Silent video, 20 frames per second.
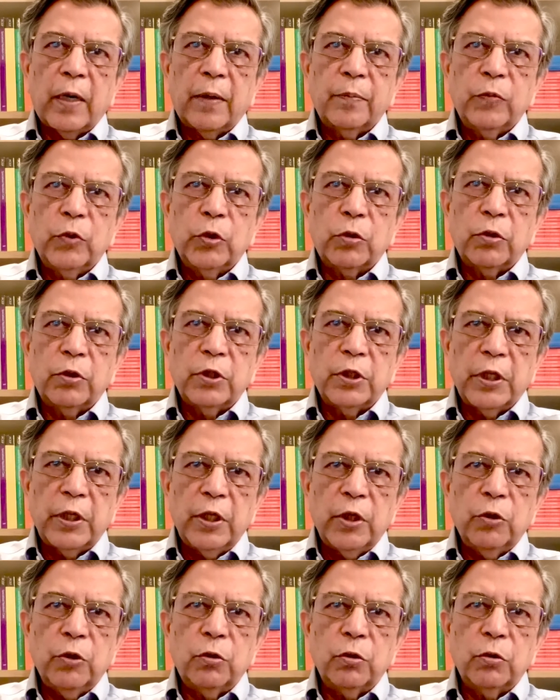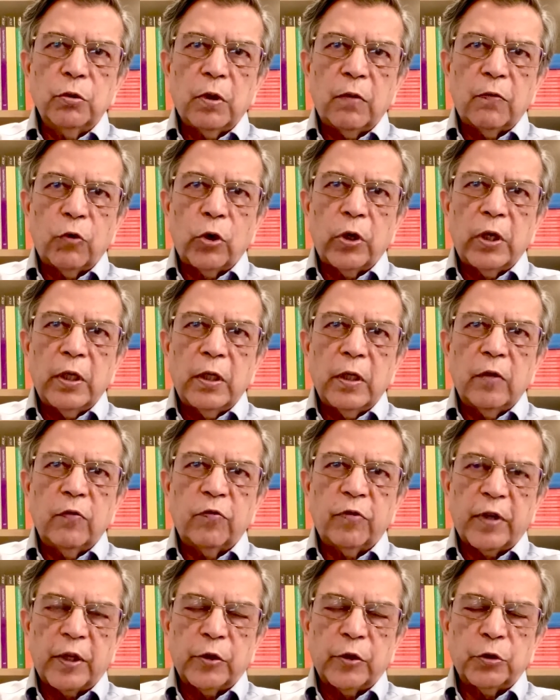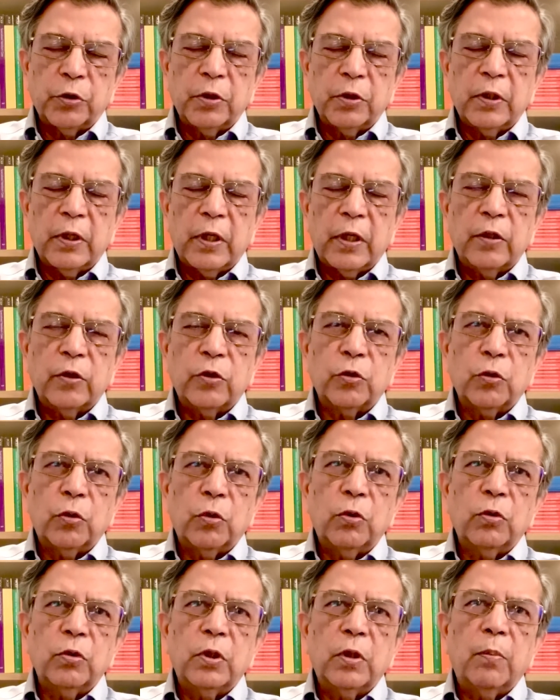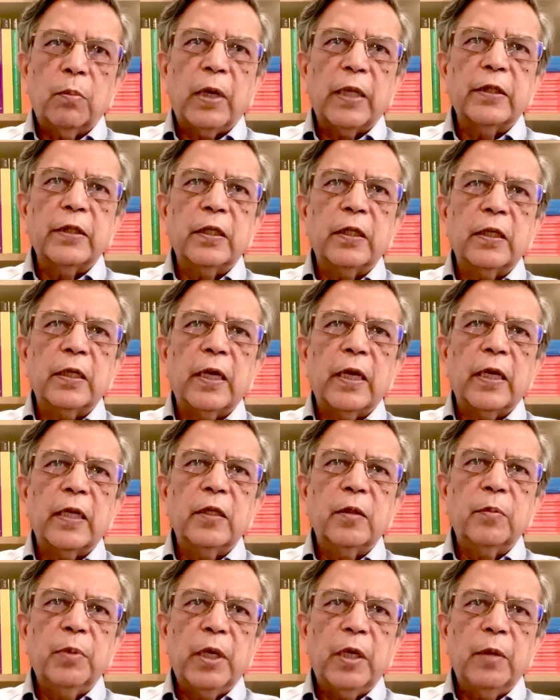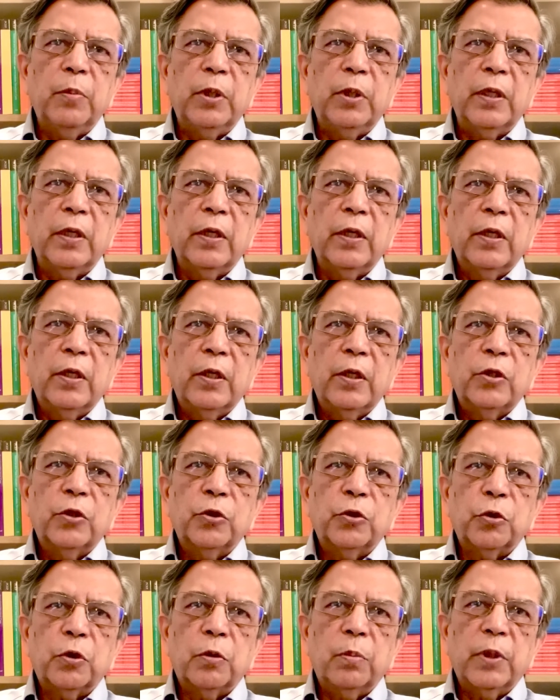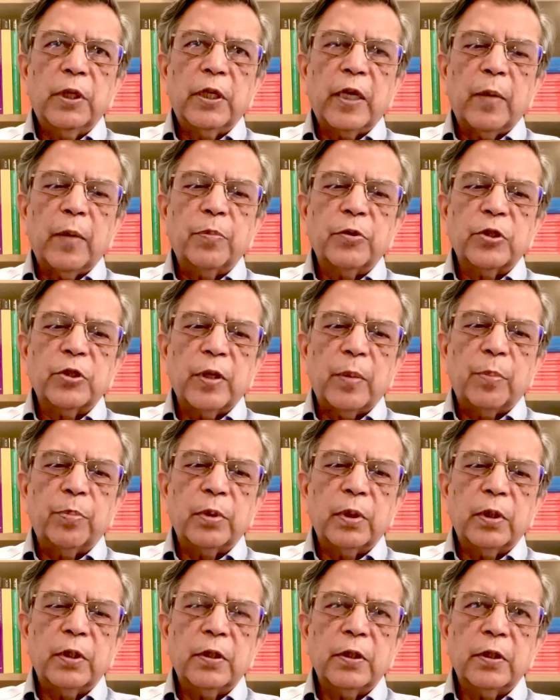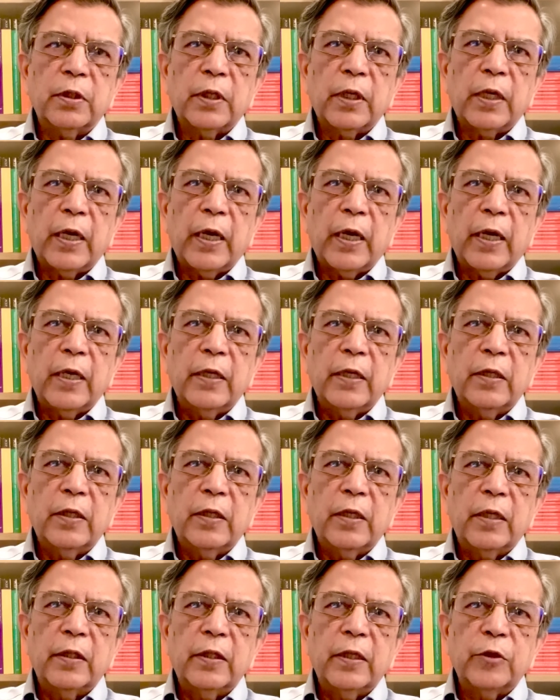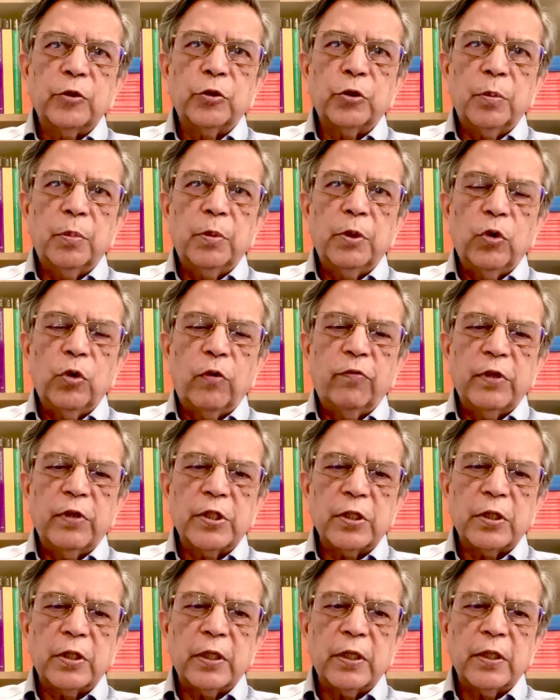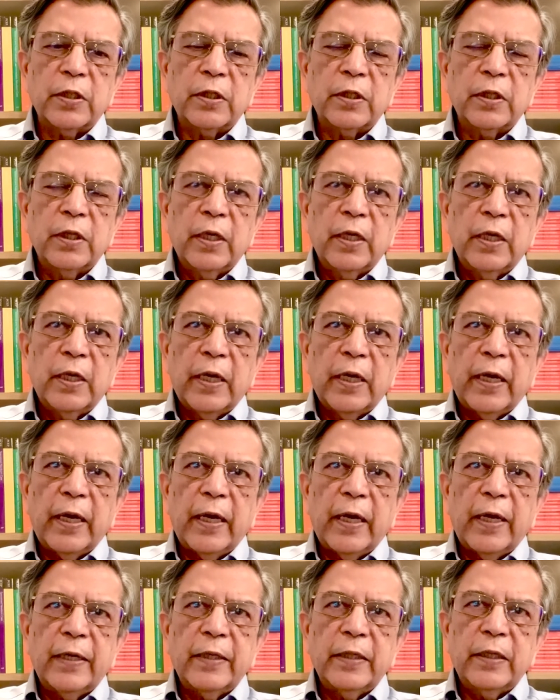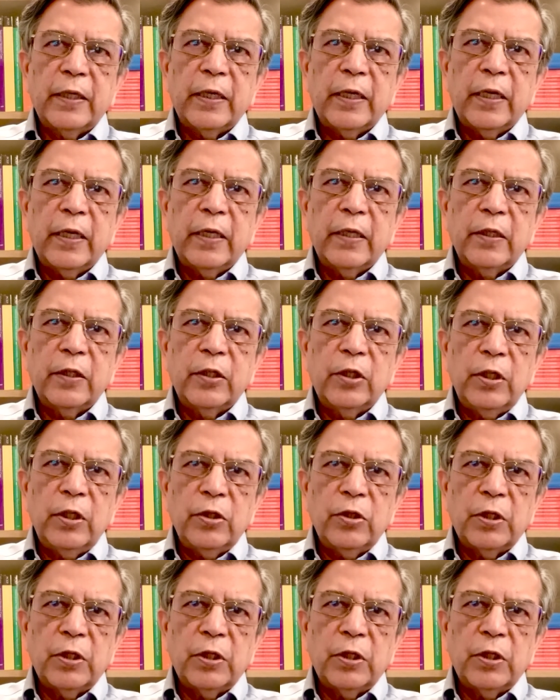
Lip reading: You continue to avoid infection, and so the mother and the baby should be kept separate, and there should be no visitors. And in these